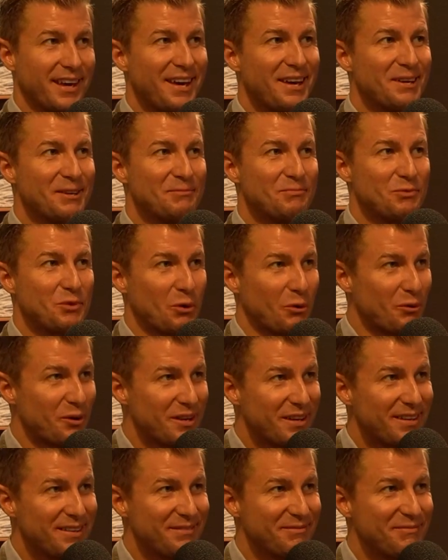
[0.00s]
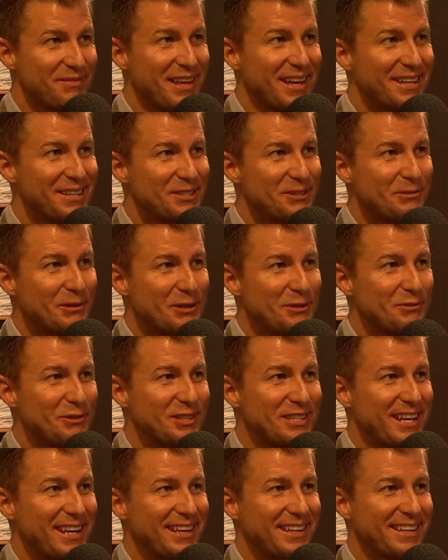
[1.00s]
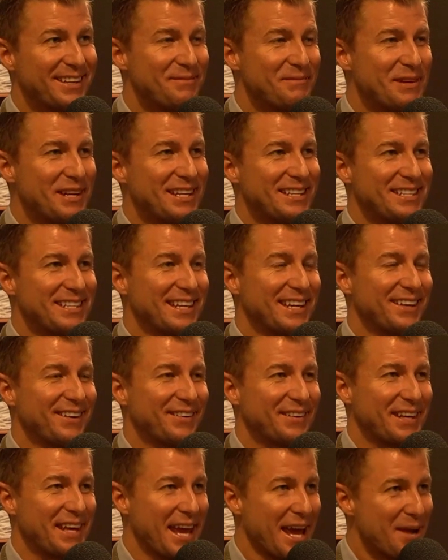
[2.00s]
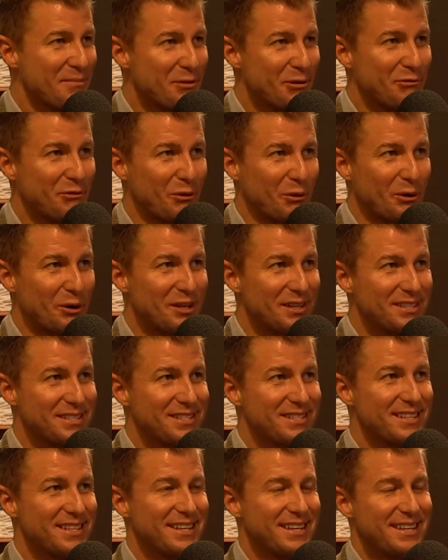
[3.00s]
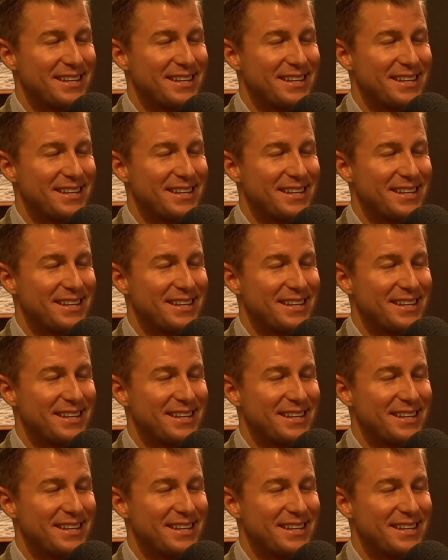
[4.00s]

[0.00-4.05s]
Okay, Dorene, thanks so much for taking a minute to get on camera for us.